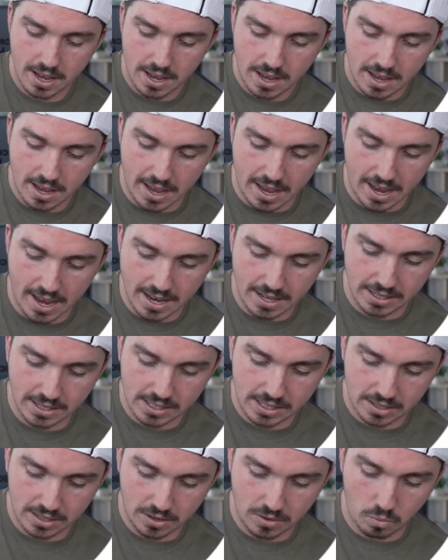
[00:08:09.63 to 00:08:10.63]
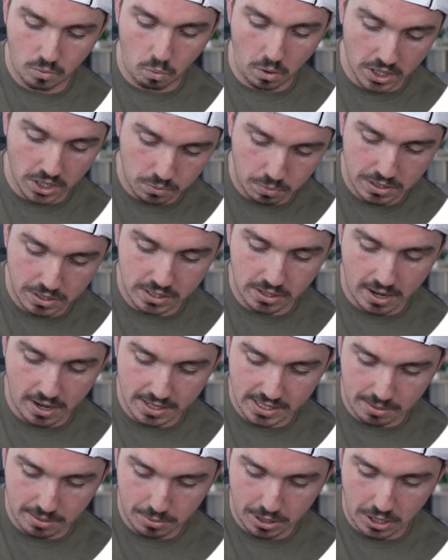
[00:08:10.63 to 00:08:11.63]
And once we
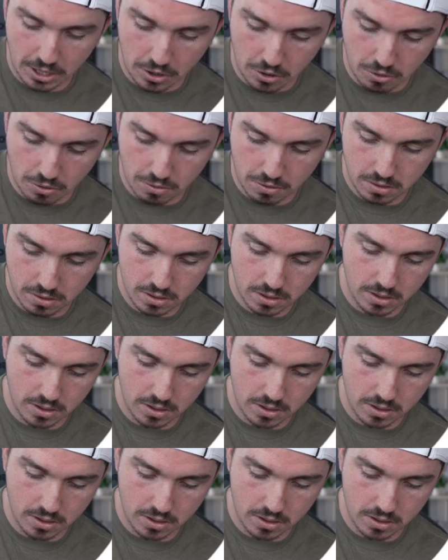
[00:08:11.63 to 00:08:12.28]
signed somebody new,